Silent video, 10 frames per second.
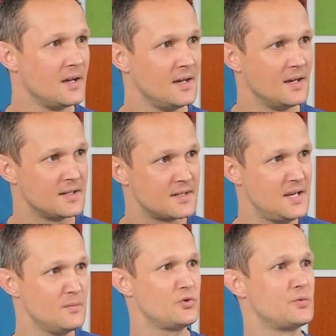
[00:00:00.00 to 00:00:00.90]
Teams
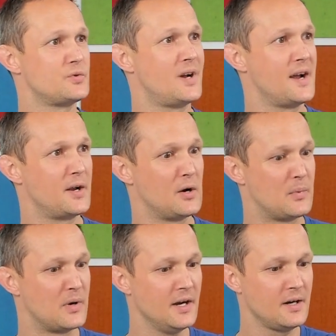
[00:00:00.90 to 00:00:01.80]
rooms right up
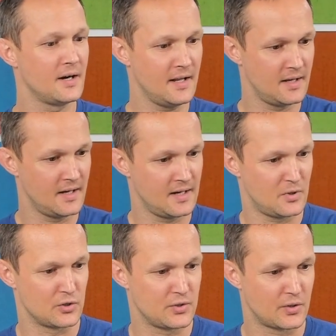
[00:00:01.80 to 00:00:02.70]
here. And then I'm
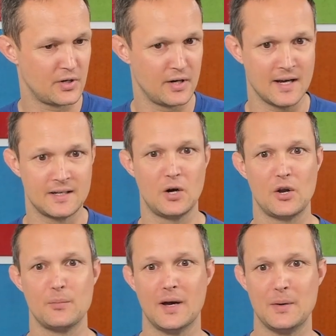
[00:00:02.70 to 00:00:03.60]
also connected on
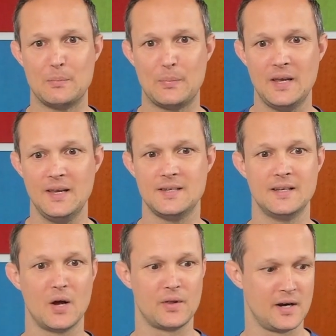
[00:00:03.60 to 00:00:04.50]
my PC
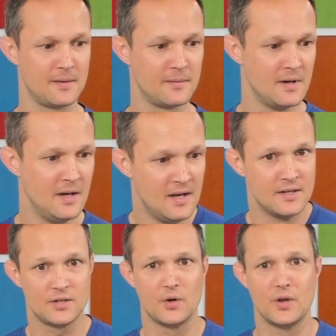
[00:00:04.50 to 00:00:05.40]
down there.
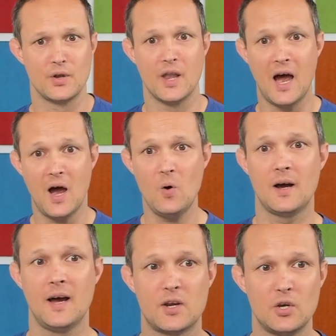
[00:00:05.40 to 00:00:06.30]
So now
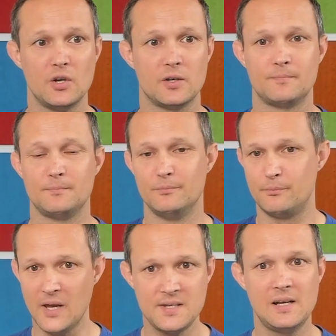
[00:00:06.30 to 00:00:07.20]
I could
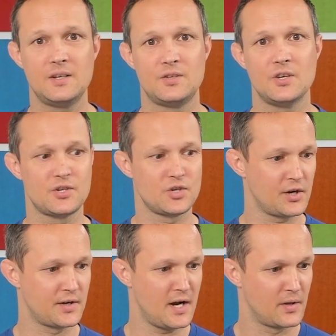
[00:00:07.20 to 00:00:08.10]
basically just shut
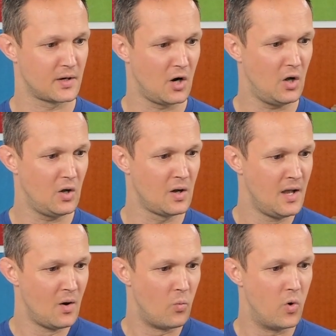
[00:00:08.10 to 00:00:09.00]
down the call.
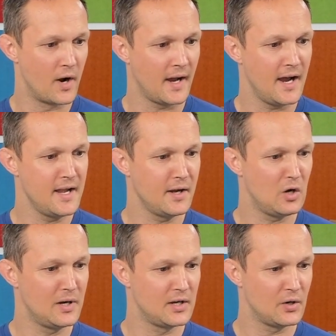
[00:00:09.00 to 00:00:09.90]
What I
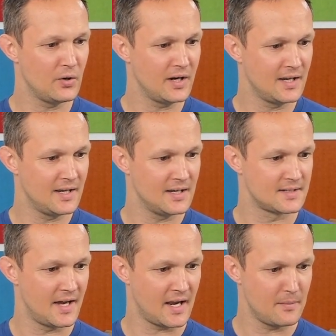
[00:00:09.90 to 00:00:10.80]
normally doing is
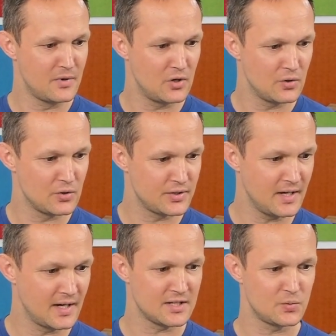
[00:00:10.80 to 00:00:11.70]
that I'm using
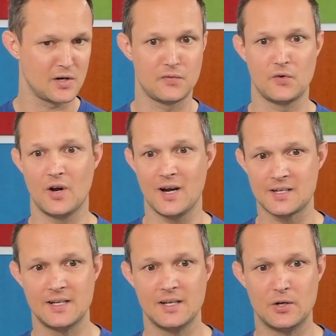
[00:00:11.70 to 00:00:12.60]
this one for actually
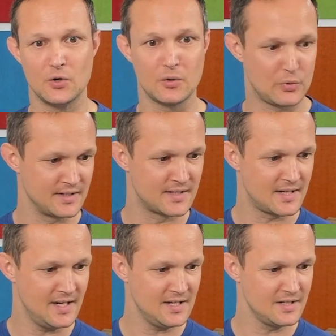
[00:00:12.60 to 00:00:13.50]
doing
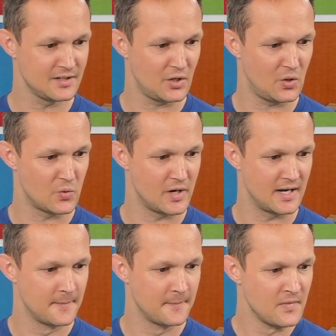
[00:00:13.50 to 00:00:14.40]
presentations already.
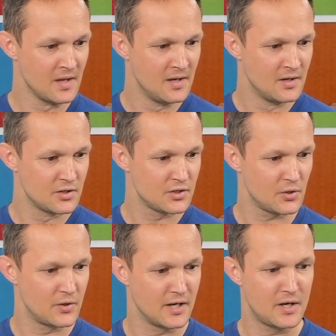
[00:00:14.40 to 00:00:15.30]
So you
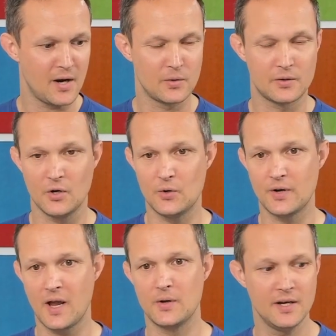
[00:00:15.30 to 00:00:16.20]
can go down
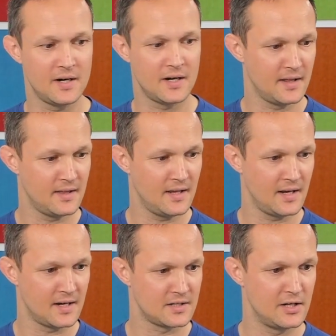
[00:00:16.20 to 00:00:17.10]
here and then
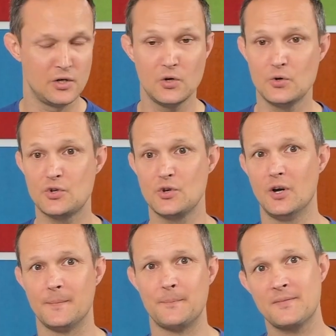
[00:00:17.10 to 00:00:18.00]
actually use
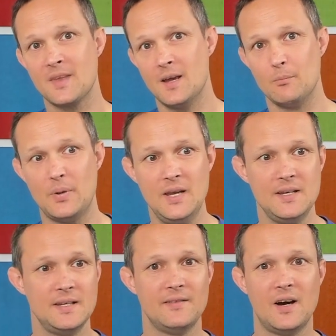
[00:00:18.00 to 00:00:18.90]
your
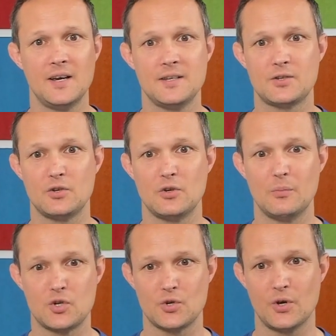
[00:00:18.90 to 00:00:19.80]
PC device to
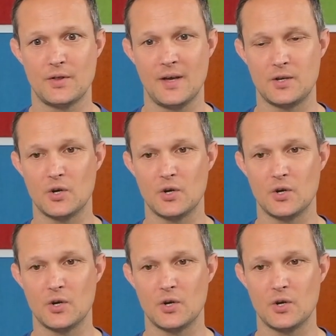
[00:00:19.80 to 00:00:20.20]
make sure that you